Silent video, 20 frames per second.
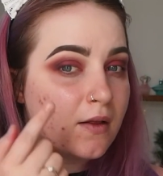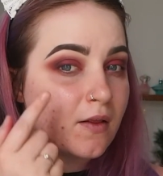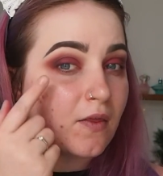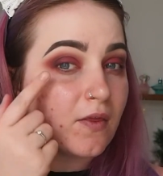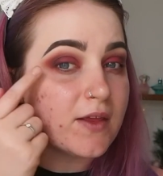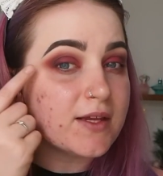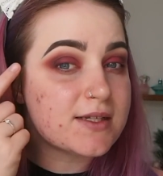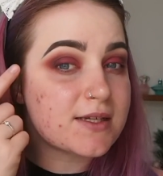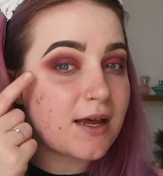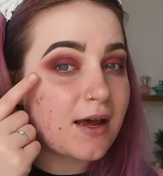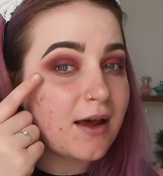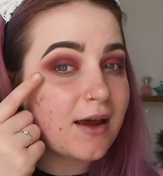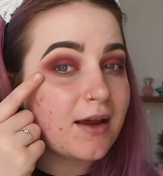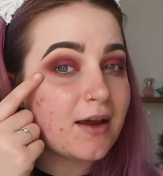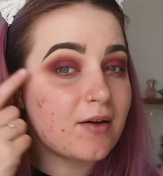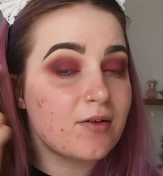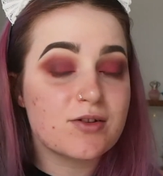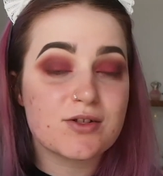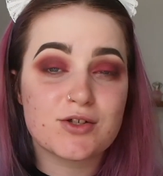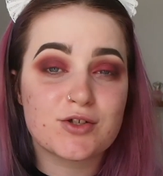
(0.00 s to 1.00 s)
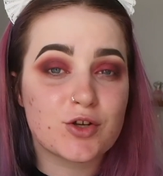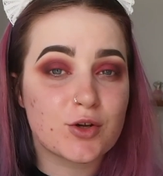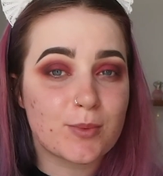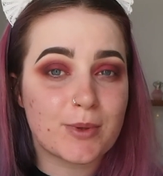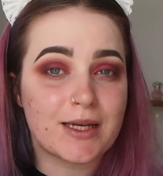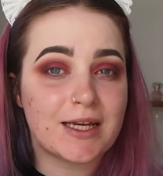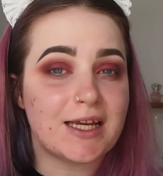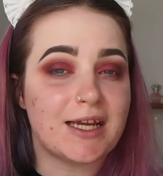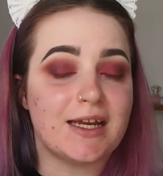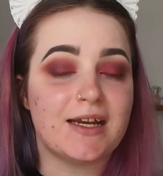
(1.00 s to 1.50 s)
This eye, super
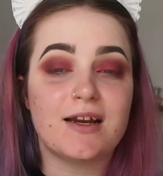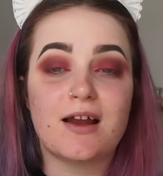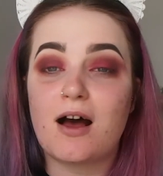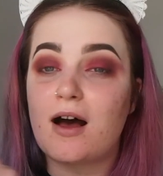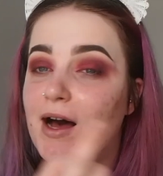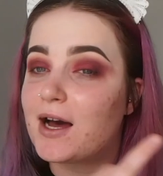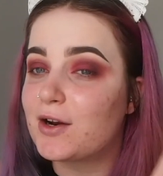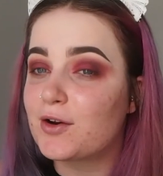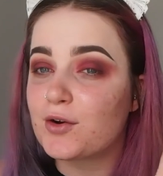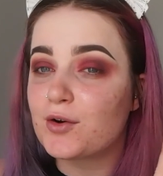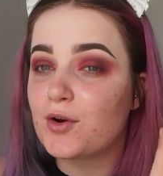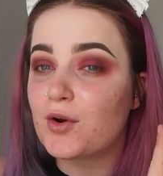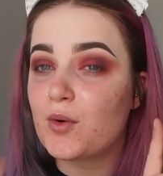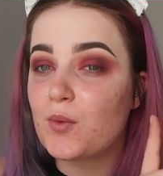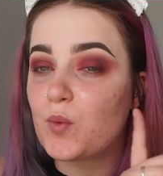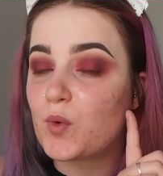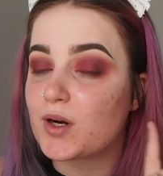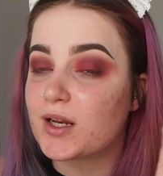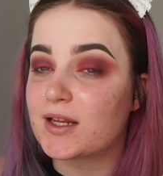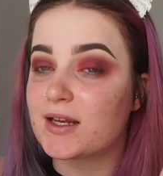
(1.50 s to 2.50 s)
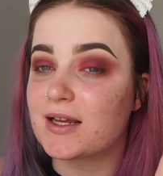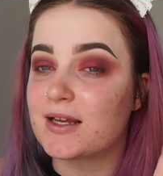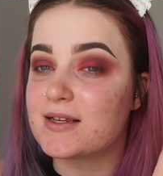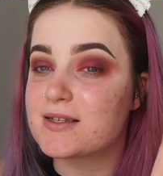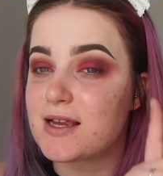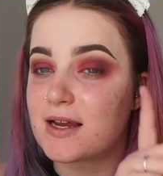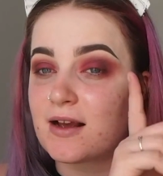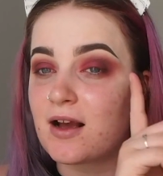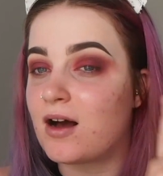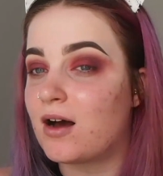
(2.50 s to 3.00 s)
neat. I don't know what it is.
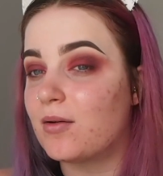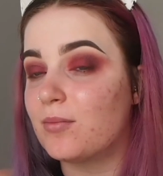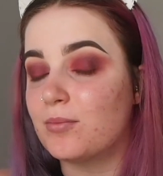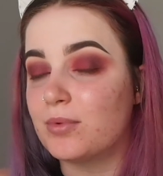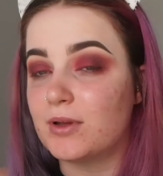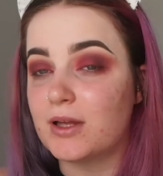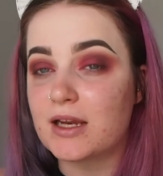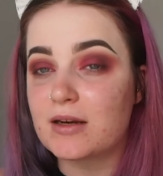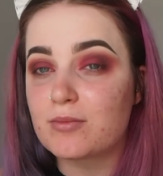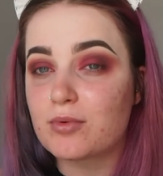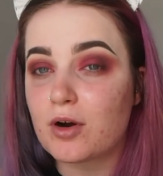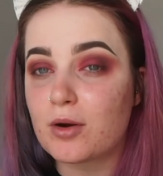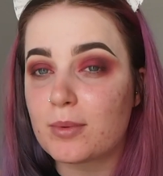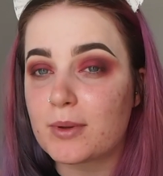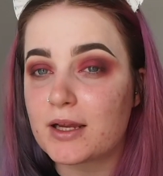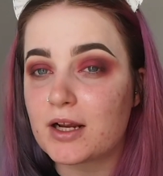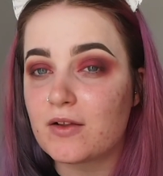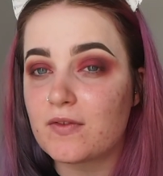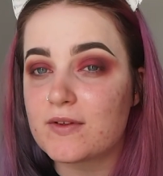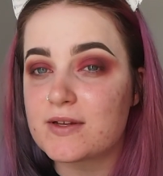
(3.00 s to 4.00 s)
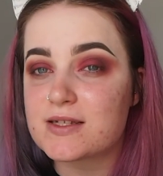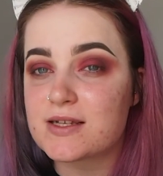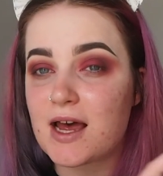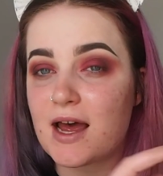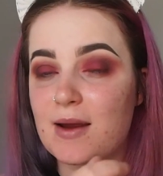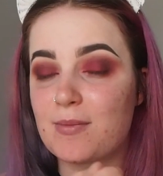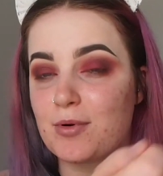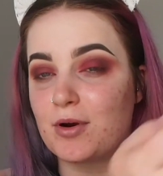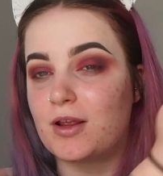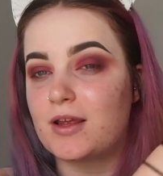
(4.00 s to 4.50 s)
I can't blend properly on this
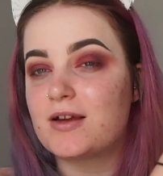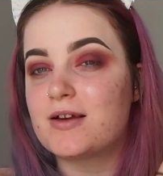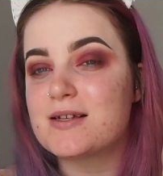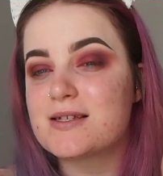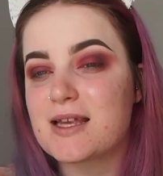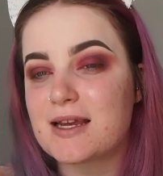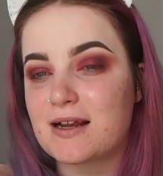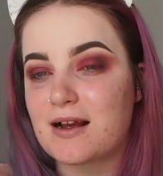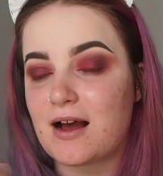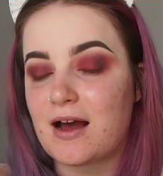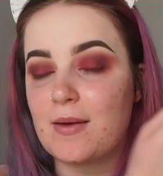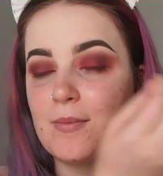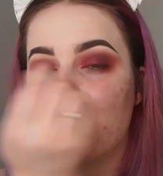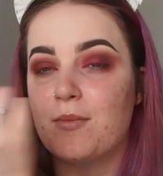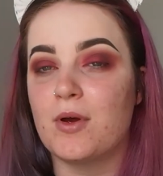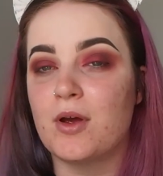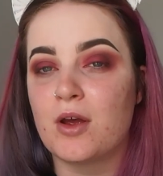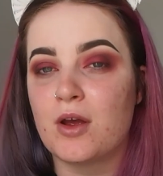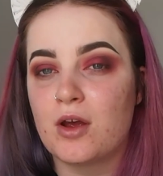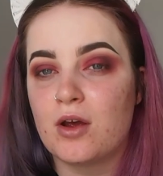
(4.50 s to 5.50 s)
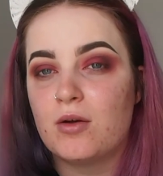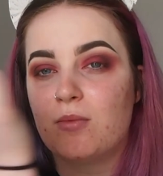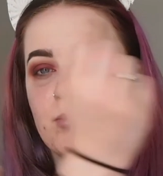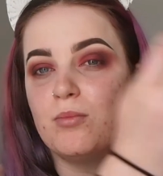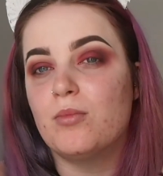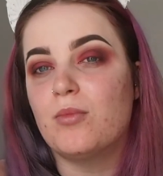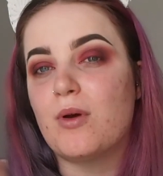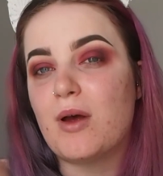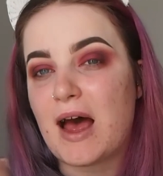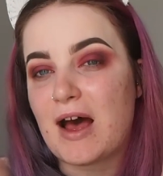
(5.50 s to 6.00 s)
eye, probably because like
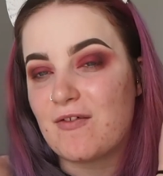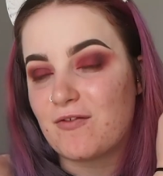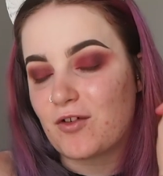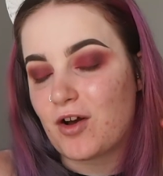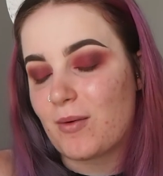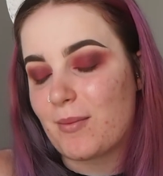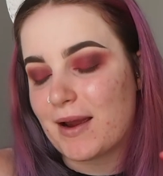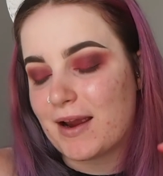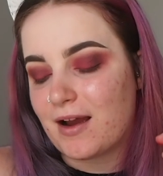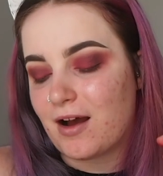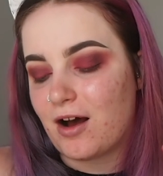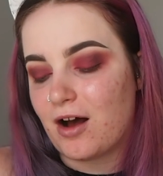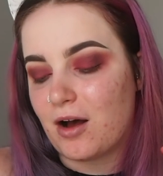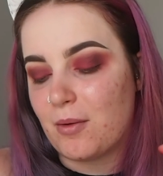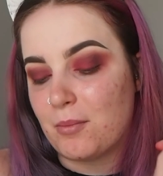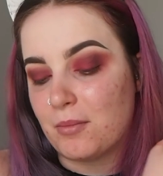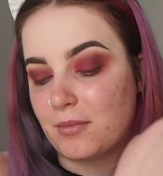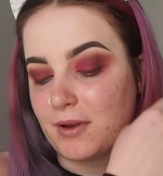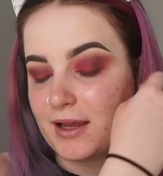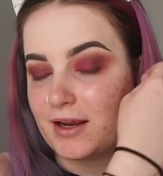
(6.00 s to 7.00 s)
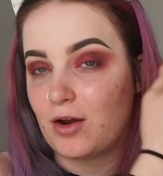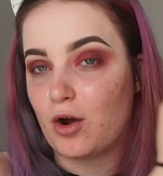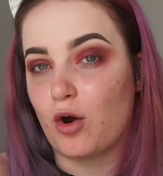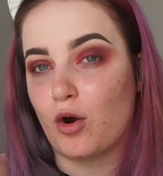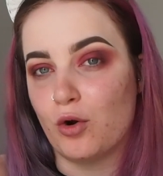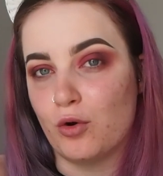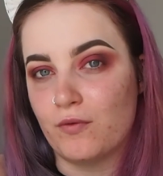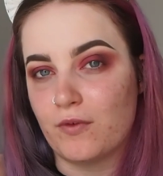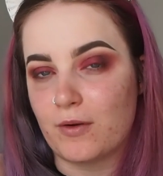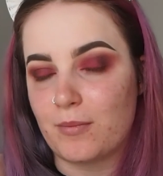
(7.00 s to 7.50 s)
have got my arm like
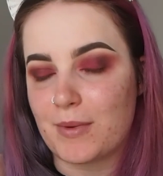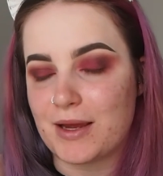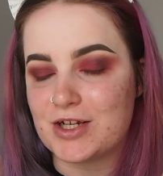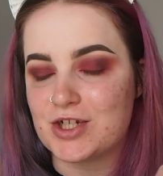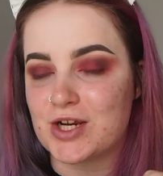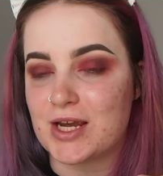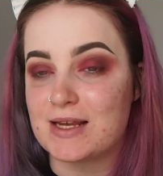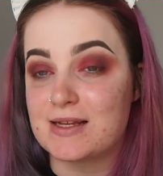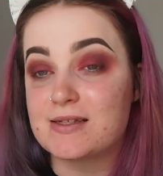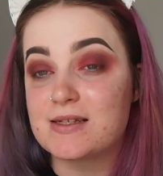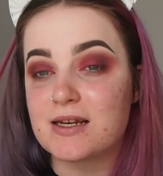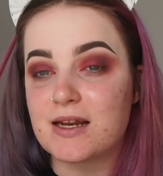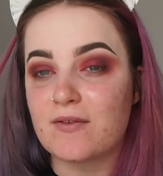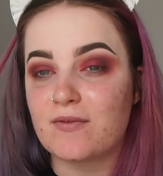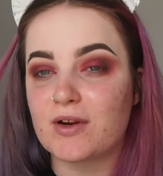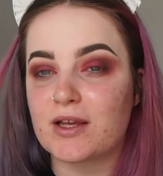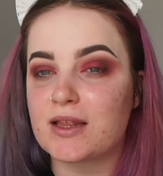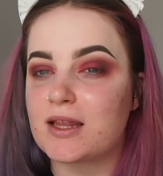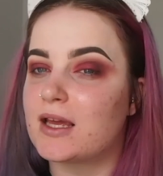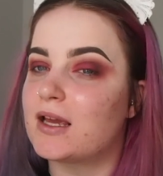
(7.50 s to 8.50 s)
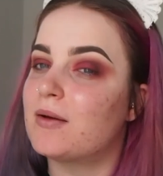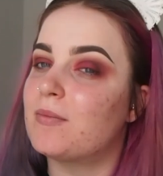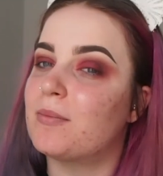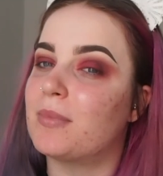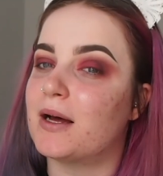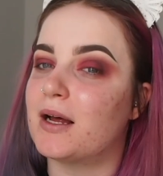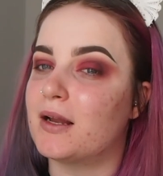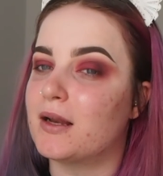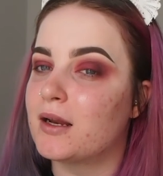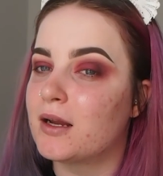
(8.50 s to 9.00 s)
over my chest and everything,
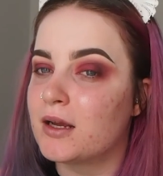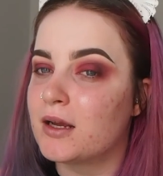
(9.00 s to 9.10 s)
but